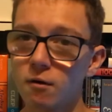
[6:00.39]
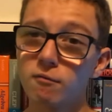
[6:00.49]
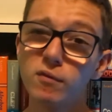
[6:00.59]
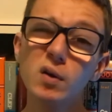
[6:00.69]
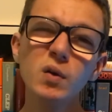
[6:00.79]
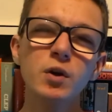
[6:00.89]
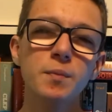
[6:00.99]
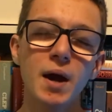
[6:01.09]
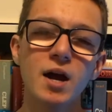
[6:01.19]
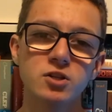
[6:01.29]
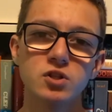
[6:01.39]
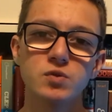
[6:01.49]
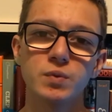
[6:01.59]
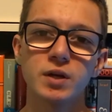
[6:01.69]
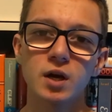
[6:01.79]
Follow your passions
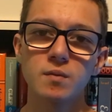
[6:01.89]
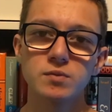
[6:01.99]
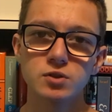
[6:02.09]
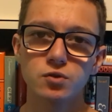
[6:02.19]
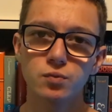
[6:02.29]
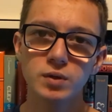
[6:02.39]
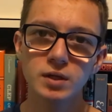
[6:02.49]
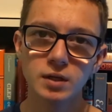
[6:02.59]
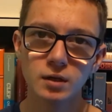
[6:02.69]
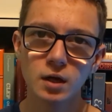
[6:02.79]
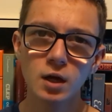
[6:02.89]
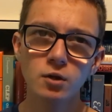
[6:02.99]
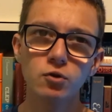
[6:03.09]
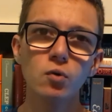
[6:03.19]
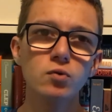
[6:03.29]
when it comes to reading.
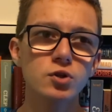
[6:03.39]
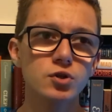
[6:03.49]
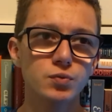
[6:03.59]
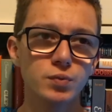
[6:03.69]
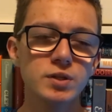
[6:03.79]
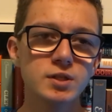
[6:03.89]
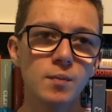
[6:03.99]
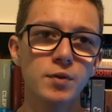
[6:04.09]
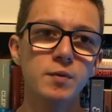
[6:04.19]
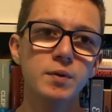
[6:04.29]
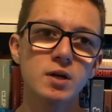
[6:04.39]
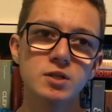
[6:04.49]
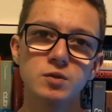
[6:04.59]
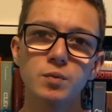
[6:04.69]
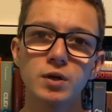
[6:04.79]
Don't just read something because
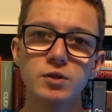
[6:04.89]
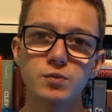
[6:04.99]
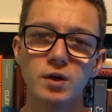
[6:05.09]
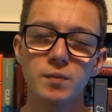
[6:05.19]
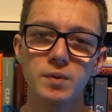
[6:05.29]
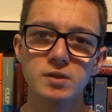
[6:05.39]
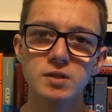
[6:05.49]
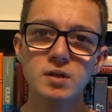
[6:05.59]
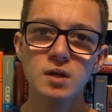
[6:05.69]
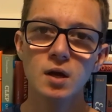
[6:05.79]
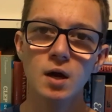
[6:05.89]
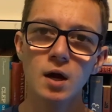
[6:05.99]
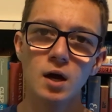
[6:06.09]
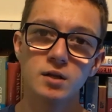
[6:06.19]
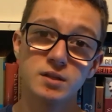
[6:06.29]
someone else recommends it.
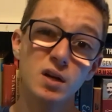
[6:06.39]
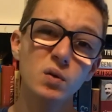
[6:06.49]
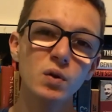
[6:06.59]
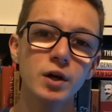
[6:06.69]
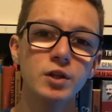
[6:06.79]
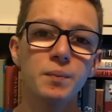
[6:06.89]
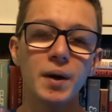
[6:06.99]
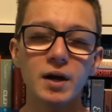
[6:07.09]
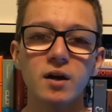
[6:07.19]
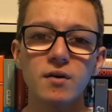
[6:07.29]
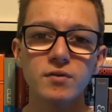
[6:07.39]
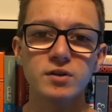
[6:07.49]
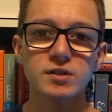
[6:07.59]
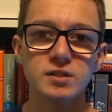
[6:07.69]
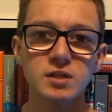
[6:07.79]
Take a look at the back cover
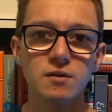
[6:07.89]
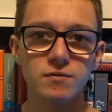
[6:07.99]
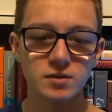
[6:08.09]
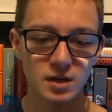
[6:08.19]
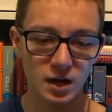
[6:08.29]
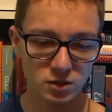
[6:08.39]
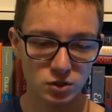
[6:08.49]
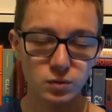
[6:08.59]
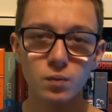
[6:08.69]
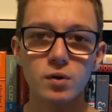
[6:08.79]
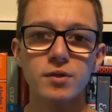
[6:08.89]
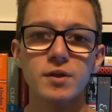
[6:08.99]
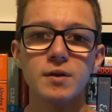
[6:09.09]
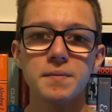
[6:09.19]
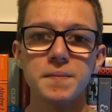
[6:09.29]
to see if it's actually worth
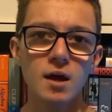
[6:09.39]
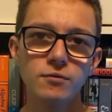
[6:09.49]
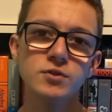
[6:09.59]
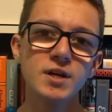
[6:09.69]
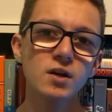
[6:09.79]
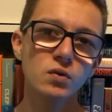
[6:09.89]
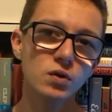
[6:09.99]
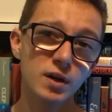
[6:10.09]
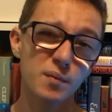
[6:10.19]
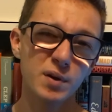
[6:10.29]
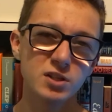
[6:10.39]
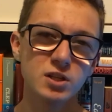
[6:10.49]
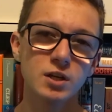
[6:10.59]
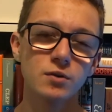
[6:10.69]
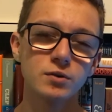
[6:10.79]
it. If you take a look at my
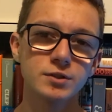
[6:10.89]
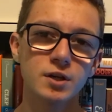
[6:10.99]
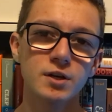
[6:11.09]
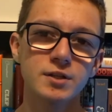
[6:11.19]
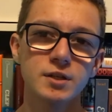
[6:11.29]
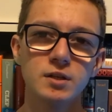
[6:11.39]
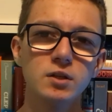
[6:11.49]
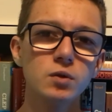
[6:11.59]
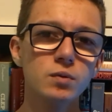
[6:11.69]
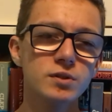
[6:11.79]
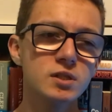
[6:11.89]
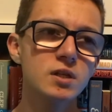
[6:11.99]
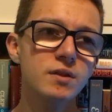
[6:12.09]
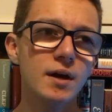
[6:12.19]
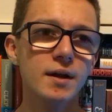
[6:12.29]
channel's content, you will see
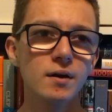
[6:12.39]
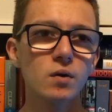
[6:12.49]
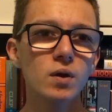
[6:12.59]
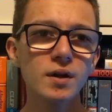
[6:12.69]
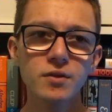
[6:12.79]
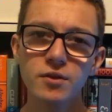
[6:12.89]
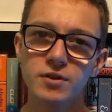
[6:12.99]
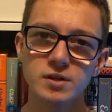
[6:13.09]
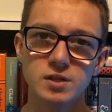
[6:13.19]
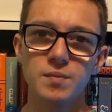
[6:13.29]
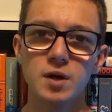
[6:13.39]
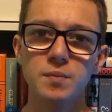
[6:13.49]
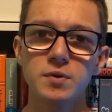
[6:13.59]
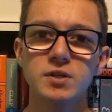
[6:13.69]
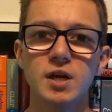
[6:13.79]
that a lot of the things I make
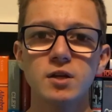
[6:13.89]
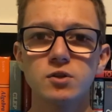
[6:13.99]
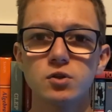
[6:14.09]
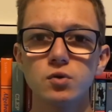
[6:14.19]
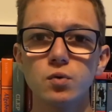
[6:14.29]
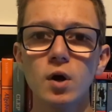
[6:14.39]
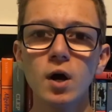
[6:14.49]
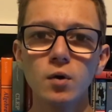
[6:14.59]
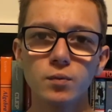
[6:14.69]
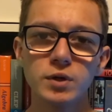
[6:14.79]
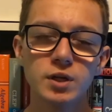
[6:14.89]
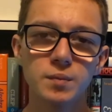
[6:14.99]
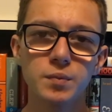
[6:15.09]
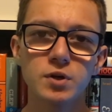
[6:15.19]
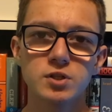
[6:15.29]
pertain to reading
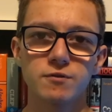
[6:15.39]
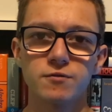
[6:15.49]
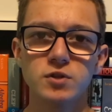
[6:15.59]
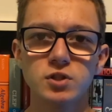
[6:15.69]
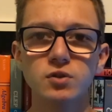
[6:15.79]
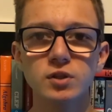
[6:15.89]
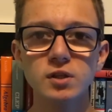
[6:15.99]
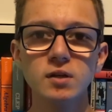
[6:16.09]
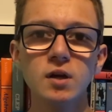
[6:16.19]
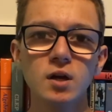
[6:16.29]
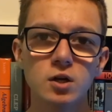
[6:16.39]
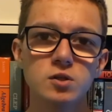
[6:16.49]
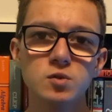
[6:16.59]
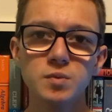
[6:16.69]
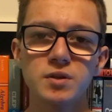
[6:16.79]
books efficiently,
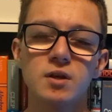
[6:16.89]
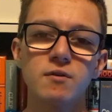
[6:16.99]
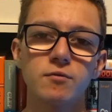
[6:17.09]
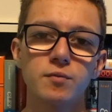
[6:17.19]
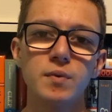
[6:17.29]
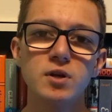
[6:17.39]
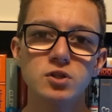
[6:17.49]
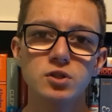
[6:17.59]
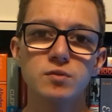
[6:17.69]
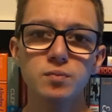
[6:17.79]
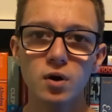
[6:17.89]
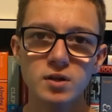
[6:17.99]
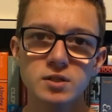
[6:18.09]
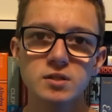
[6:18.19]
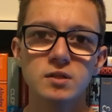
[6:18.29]
consuming the information,
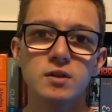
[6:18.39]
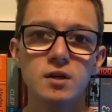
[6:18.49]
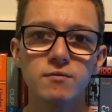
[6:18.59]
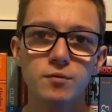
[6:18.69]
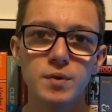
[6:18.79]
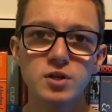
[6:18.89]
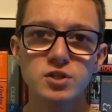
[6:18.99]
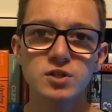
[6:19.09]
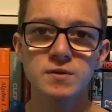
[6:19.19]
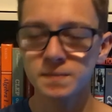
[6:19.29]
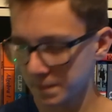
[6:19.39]
processing the information,